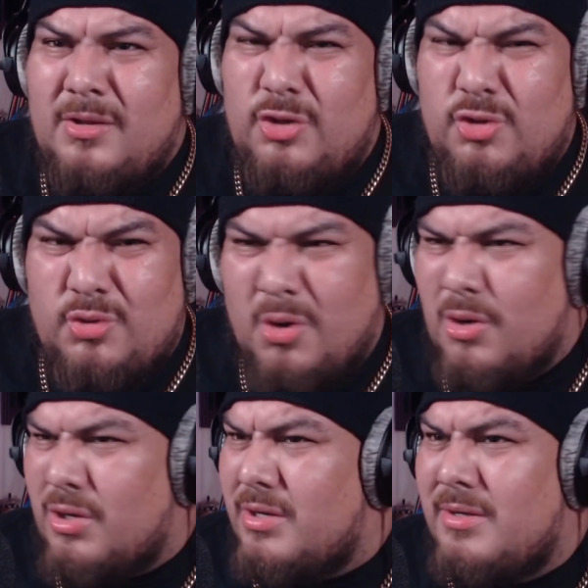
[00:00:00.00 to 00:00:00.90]
New
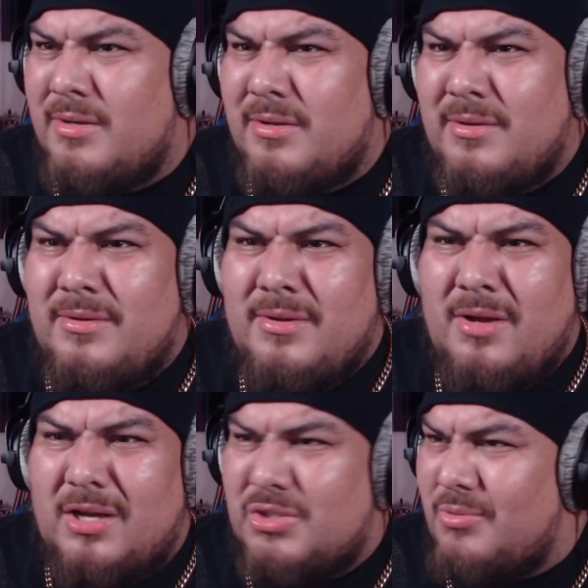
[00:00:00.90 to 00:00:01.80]
York,
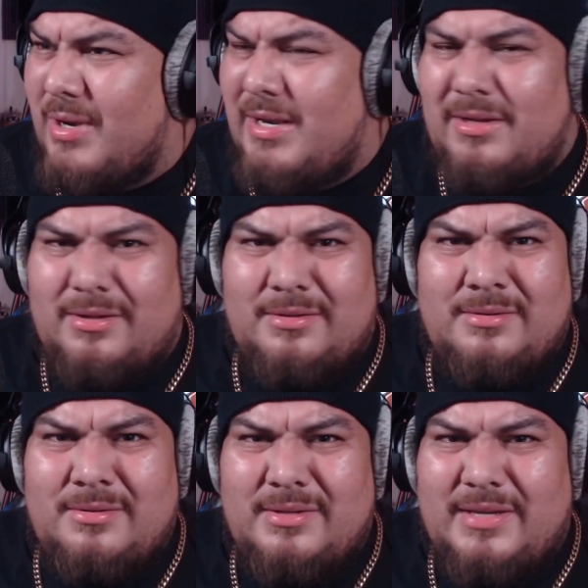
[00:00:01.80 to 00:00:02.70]
Australia,
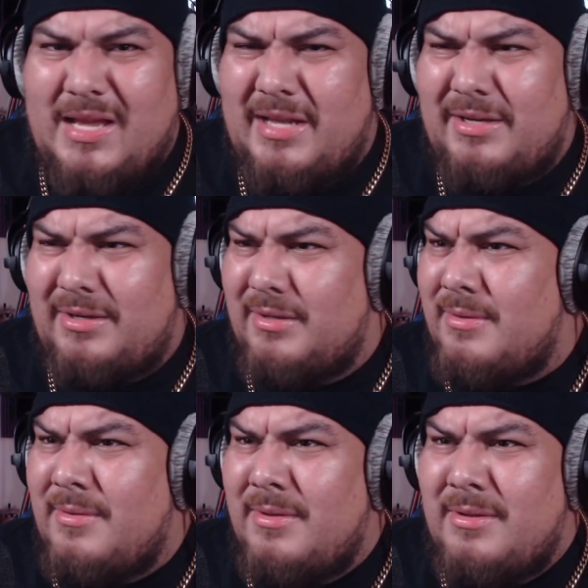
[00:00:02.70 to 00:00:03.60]

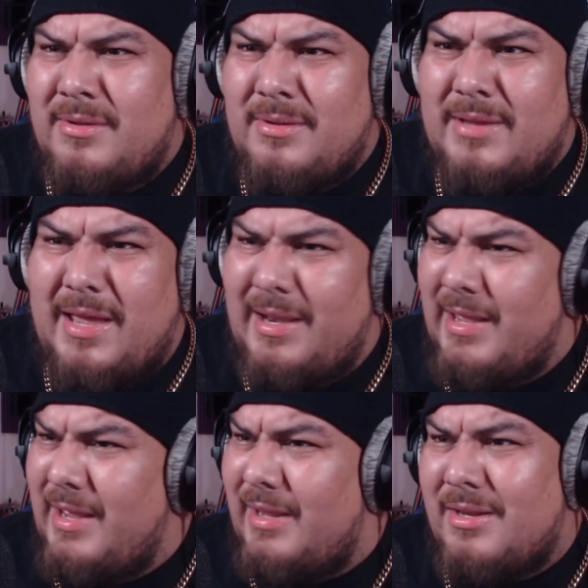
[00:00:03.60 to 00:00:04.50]
Canada,
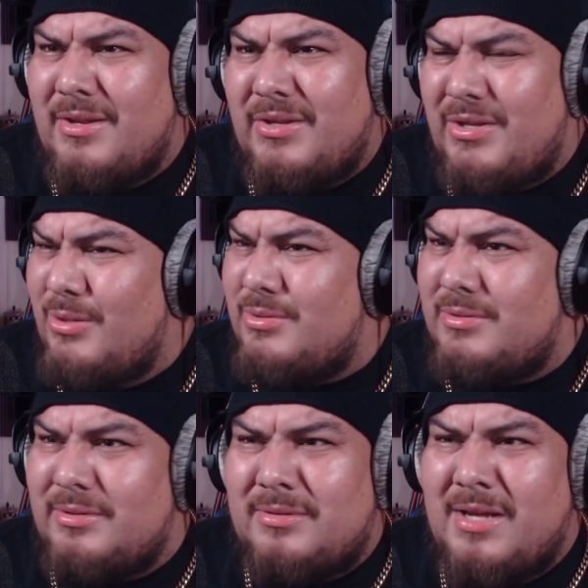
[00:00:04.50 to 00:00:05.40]
LA,
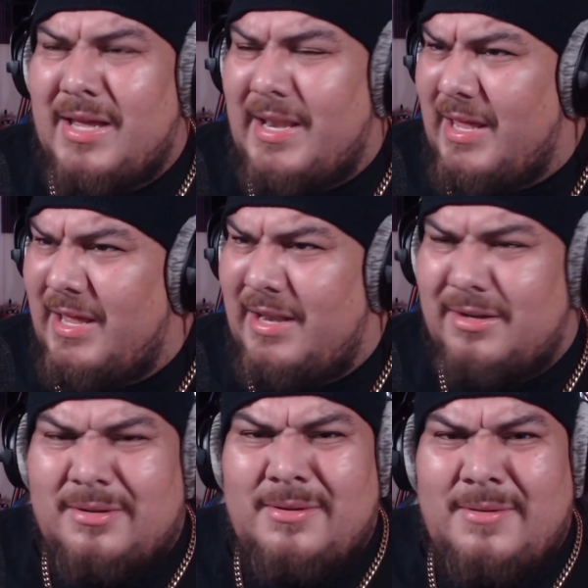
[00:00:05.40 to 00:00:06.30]
Houston,
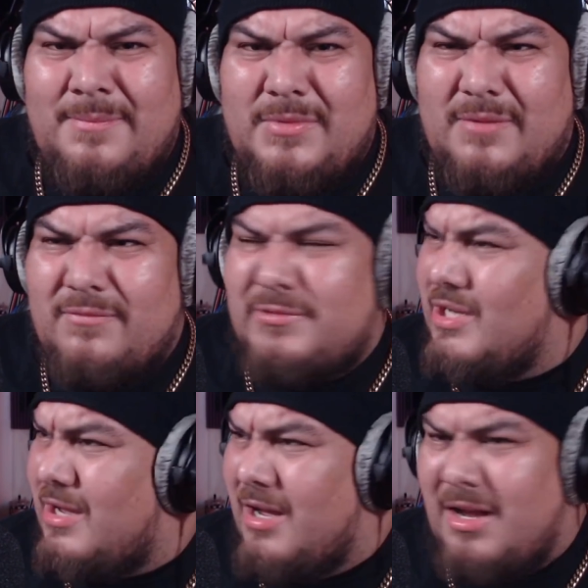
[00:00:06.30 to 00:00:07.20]
Atlanta,
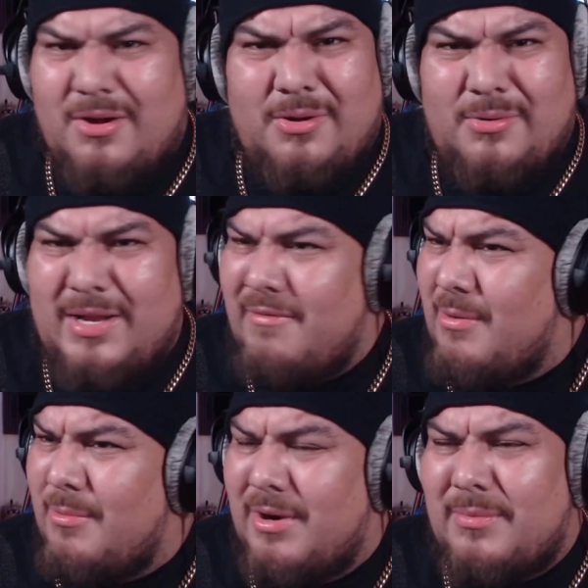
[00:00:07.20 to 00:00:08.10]
Chicago,
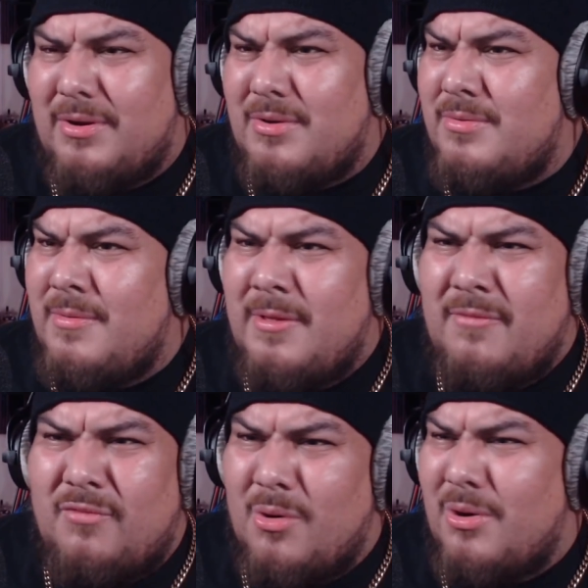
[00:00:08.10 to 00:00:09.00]
everywhere, bro.
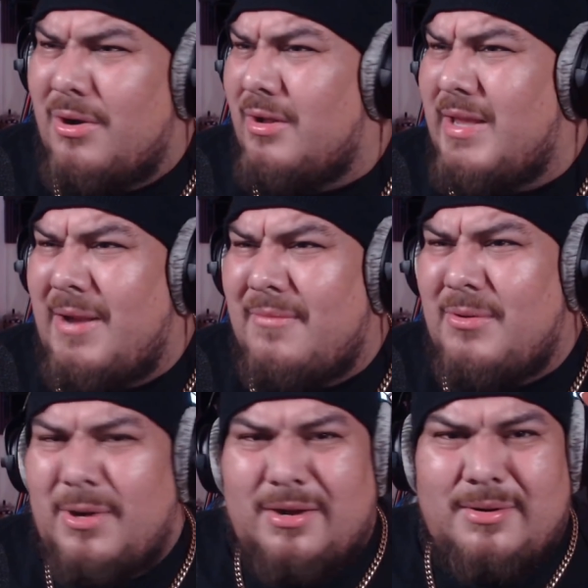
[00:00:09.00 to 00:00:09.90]
Florida,
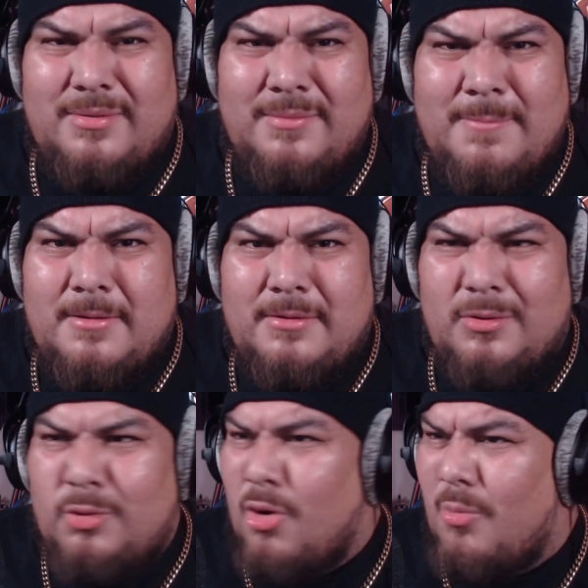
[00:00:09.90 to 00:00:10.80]
everywhere.
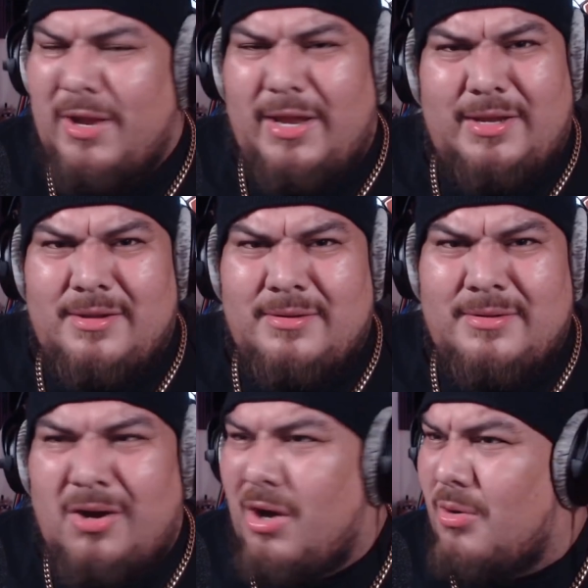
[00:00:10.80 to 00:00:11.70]
Norway,
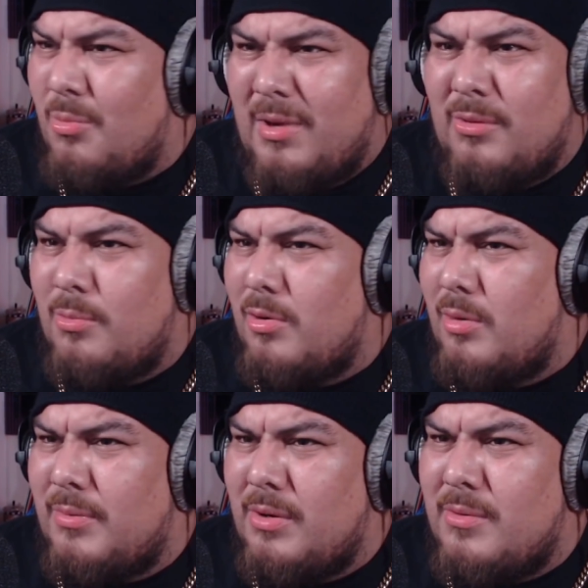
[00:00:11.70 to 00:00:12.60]
all around the
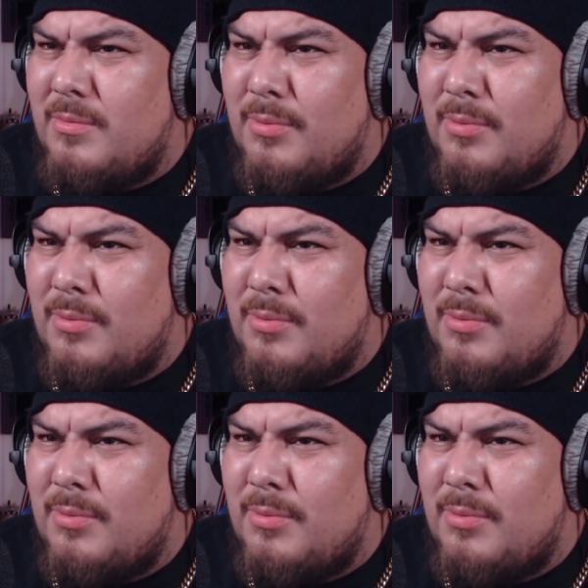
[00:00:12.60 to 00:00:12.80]
world, bro.